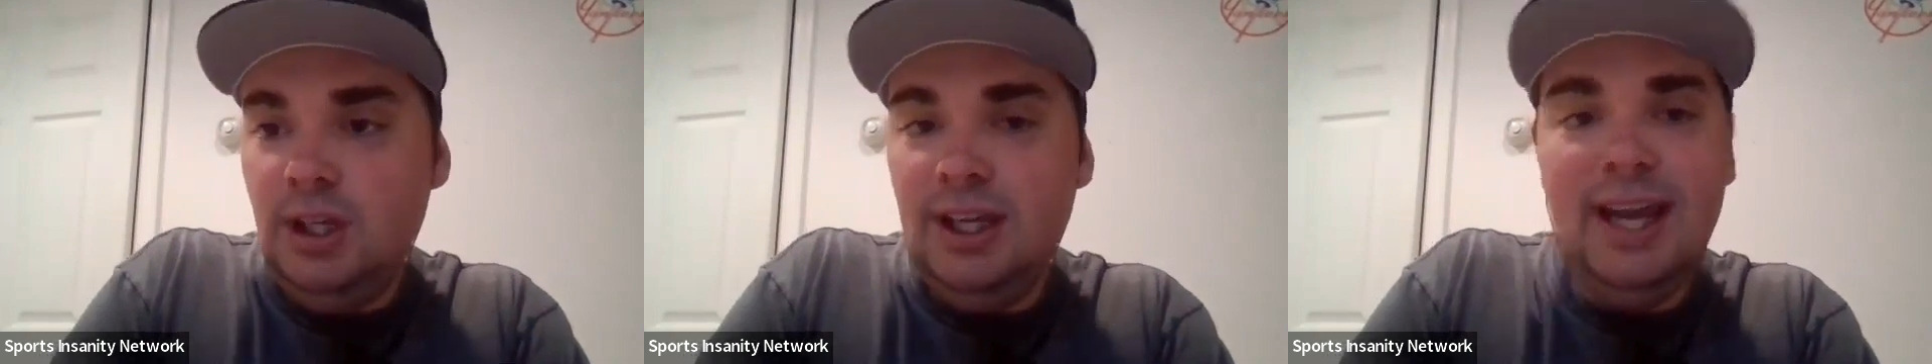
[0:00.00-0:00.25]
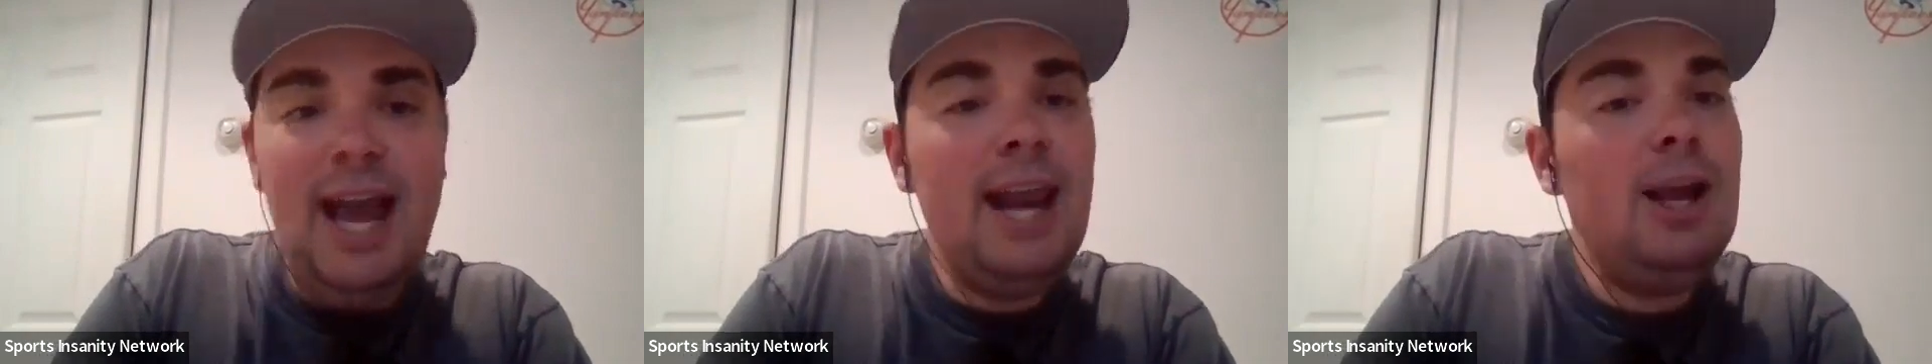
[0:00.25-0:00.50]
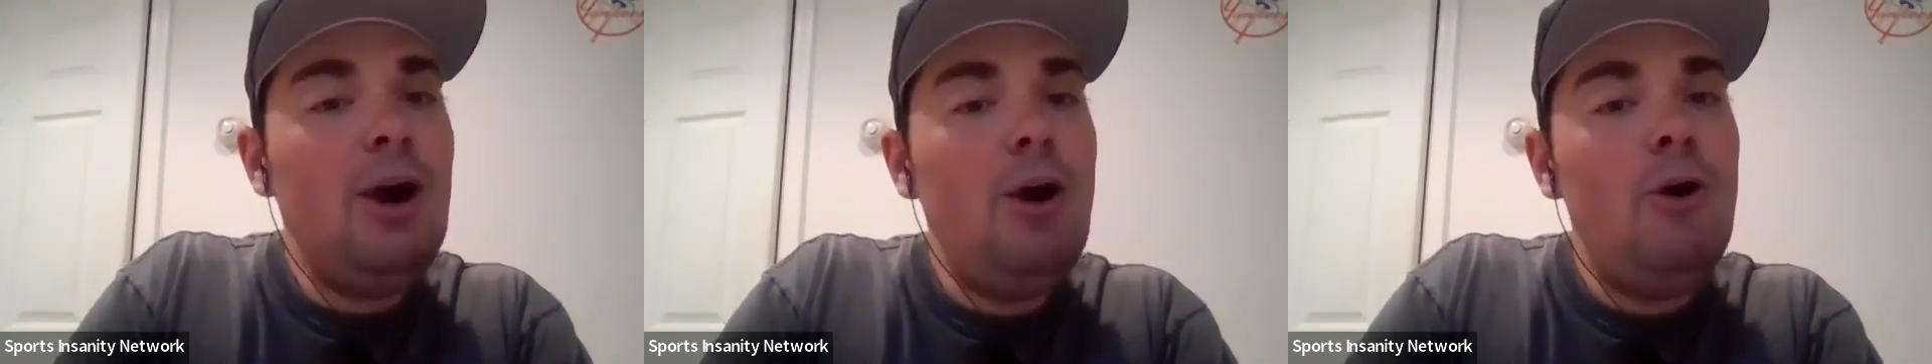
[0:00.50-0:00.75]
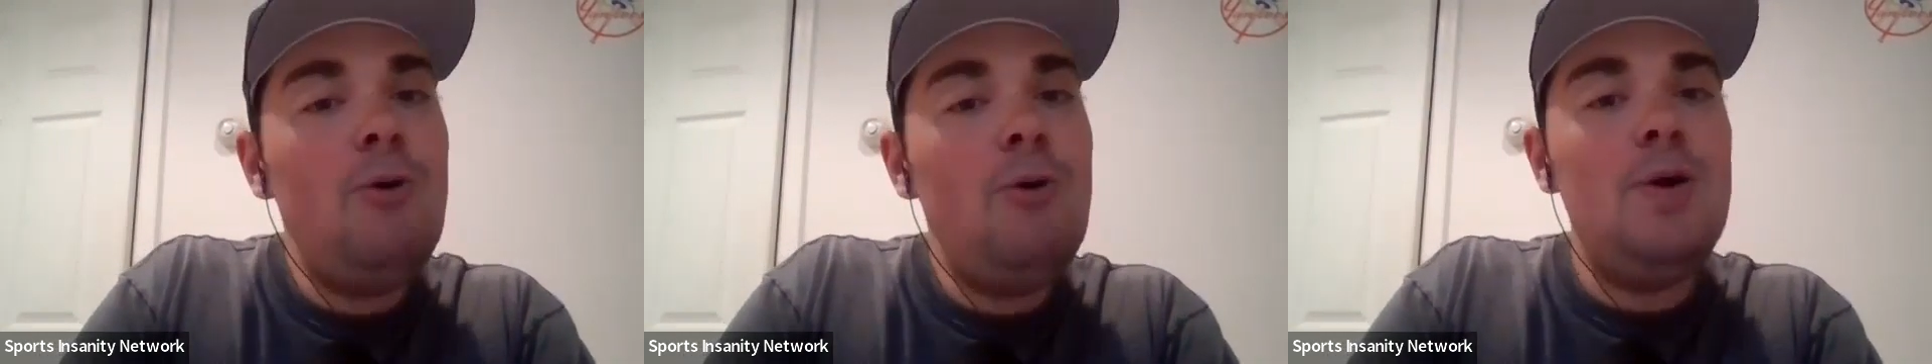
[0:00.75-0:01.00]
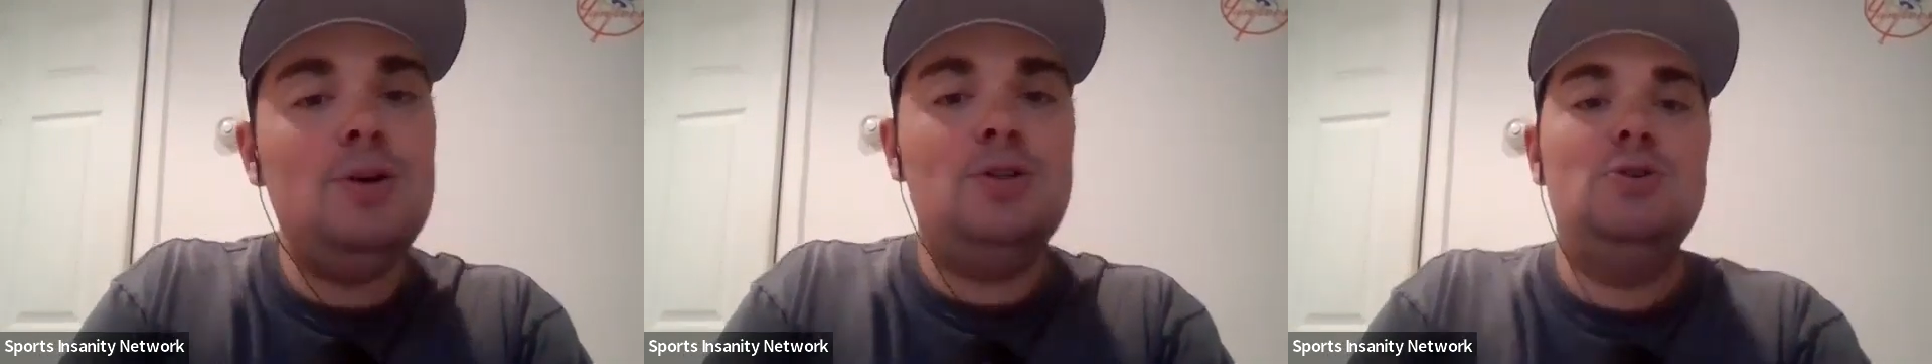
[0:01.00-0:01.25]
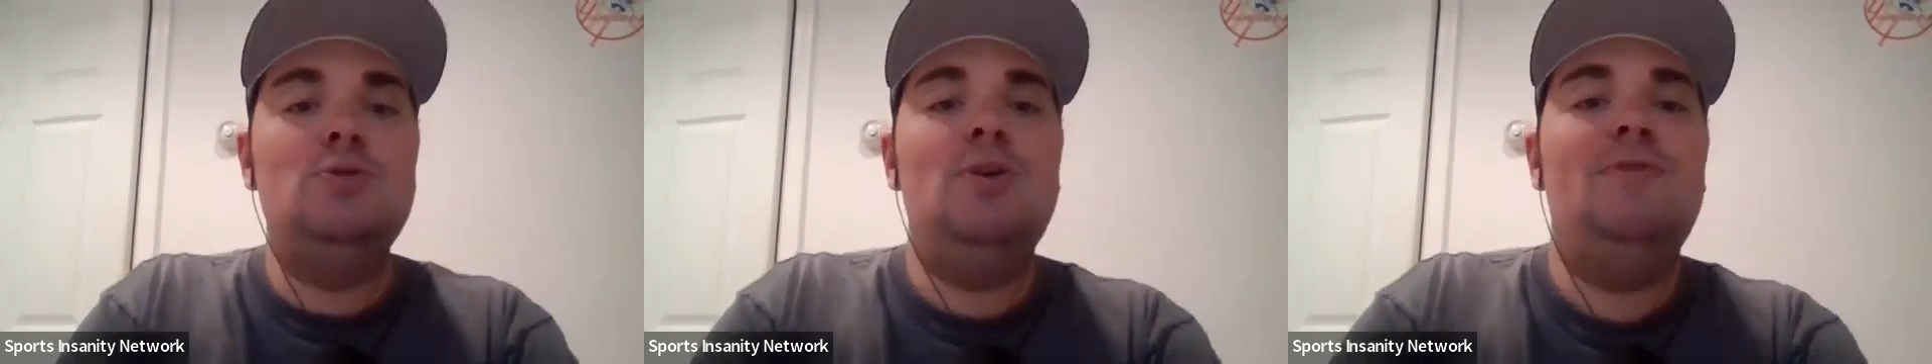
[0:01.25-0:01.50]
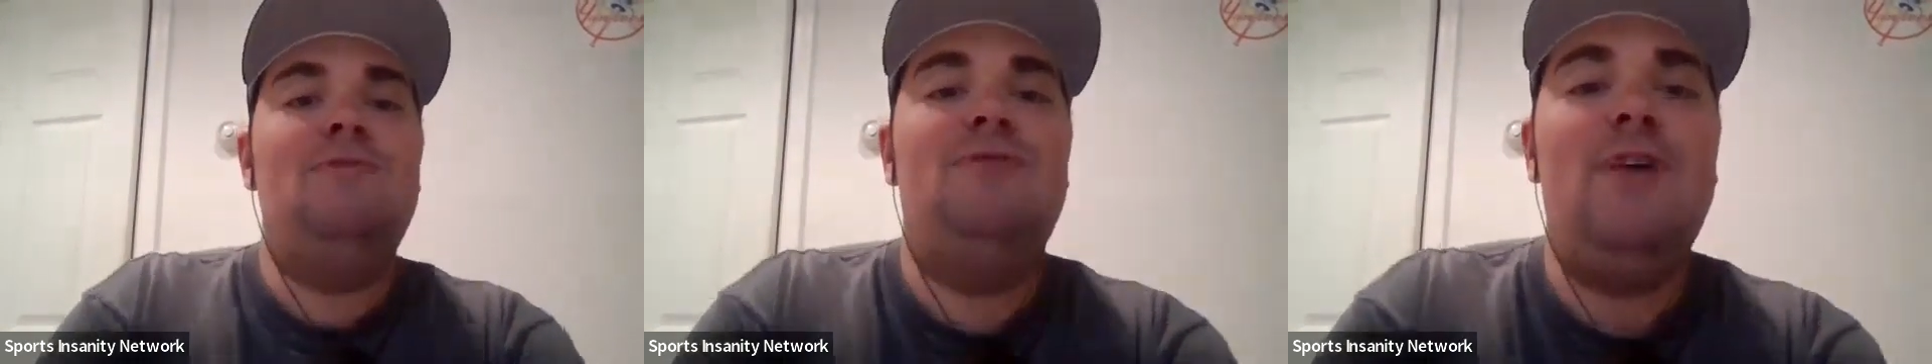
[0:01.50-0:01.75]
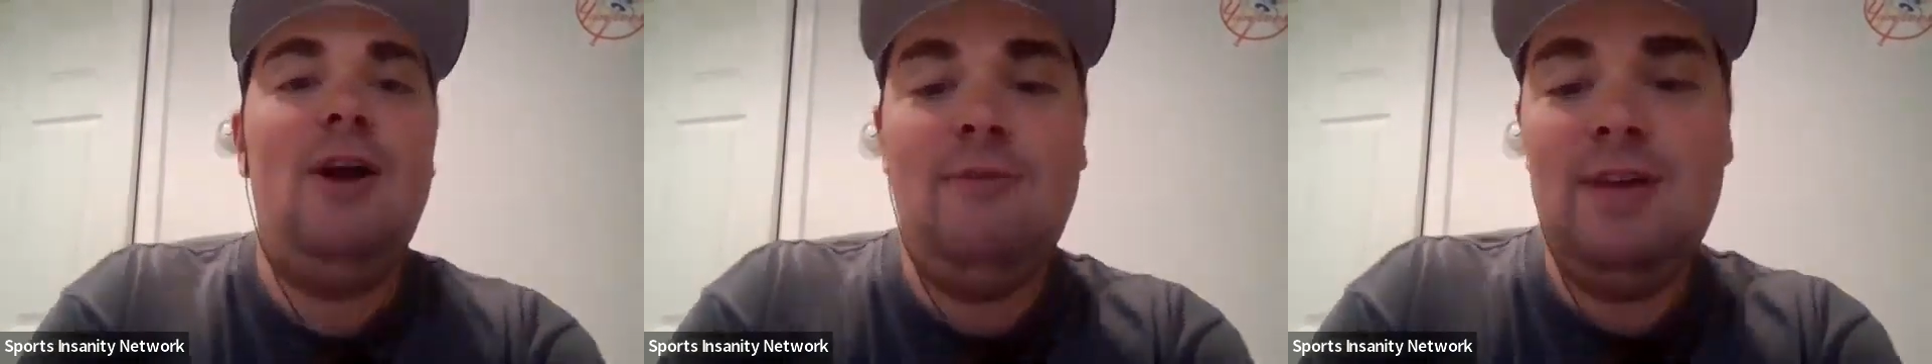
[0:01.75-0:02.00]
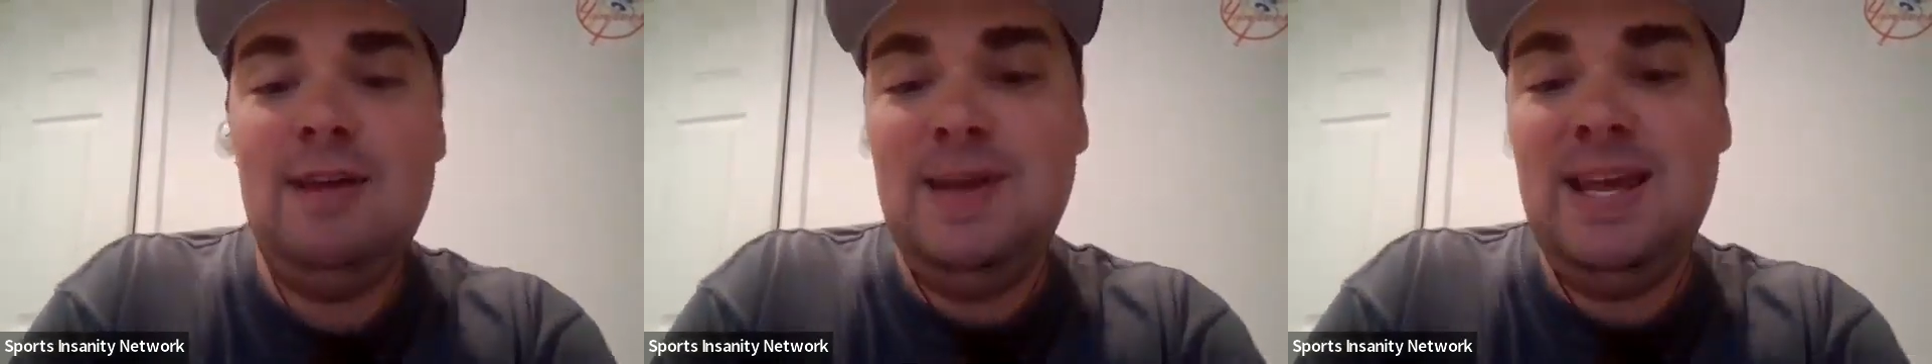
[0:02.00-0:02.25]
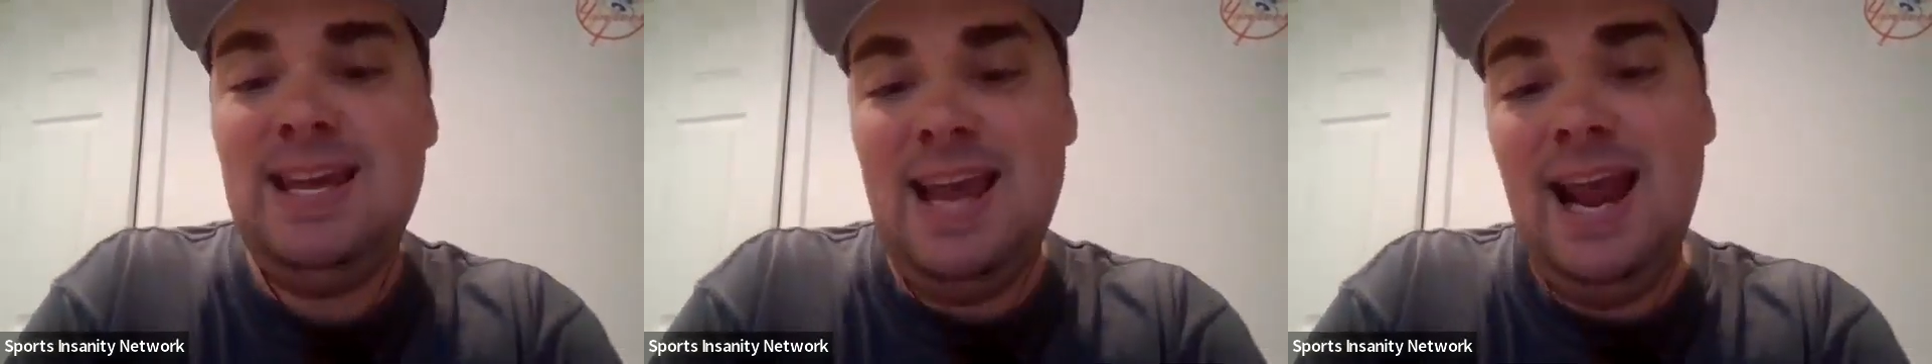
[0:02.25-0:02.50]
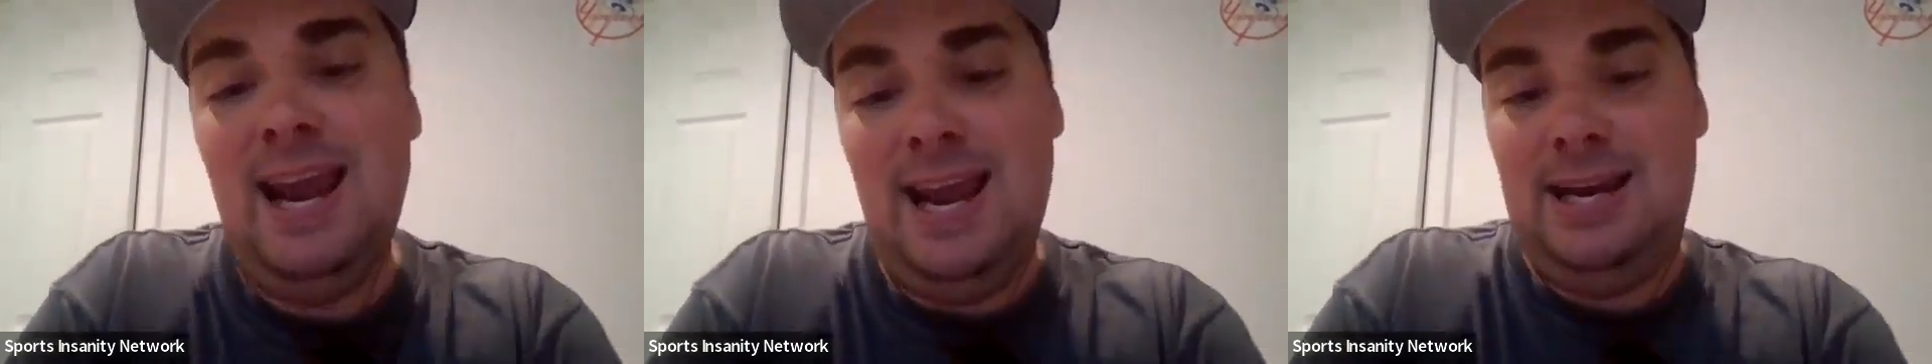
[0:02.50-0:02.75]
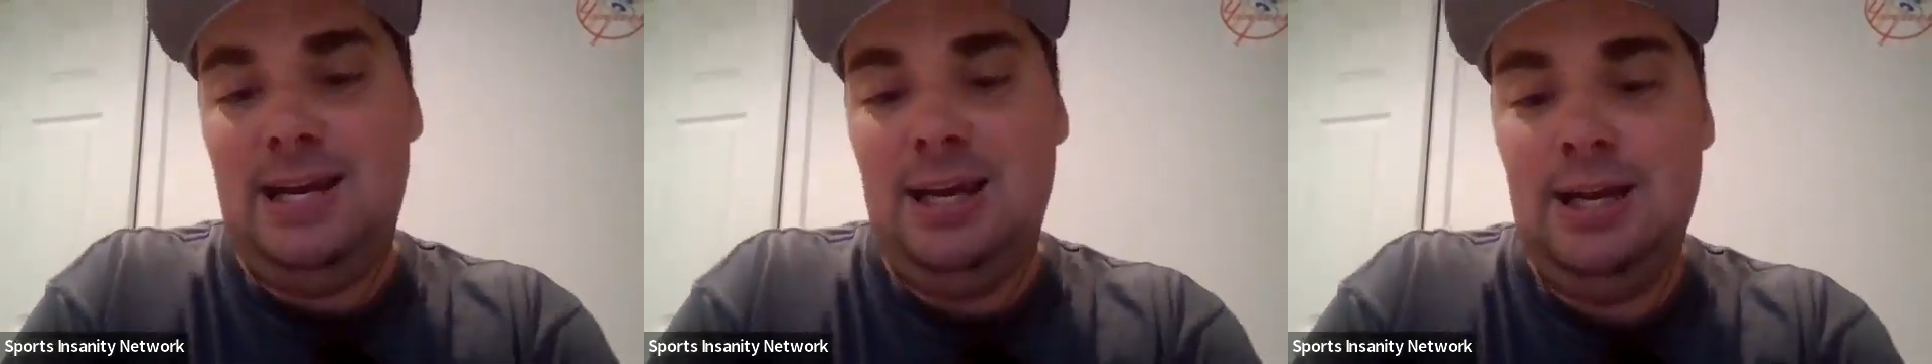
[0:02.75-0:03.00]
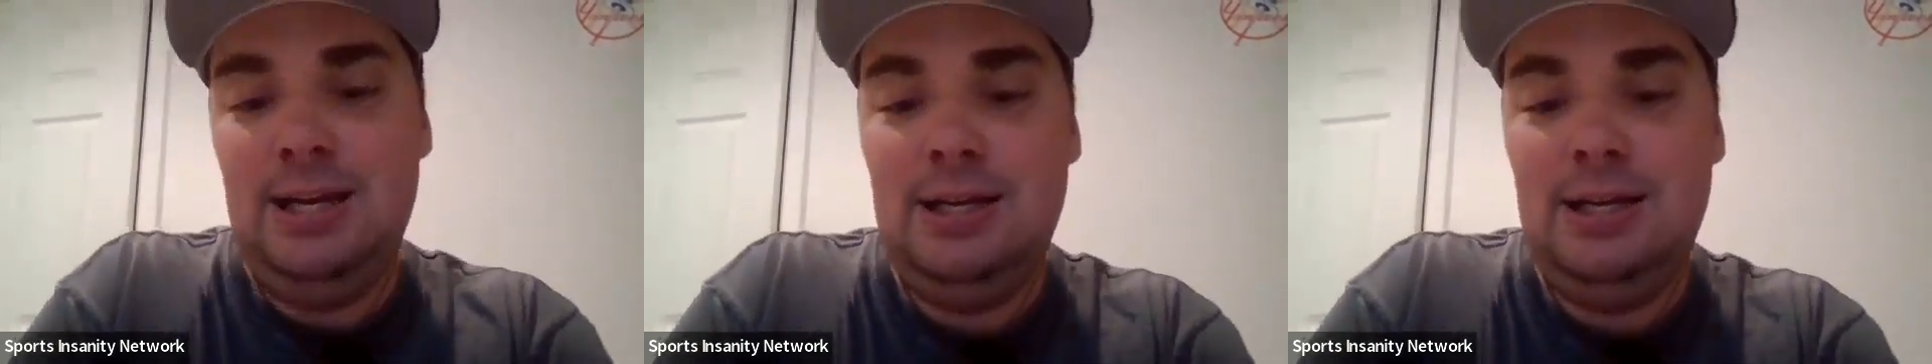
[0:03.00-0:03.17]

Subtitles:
you got to go to the very beginning.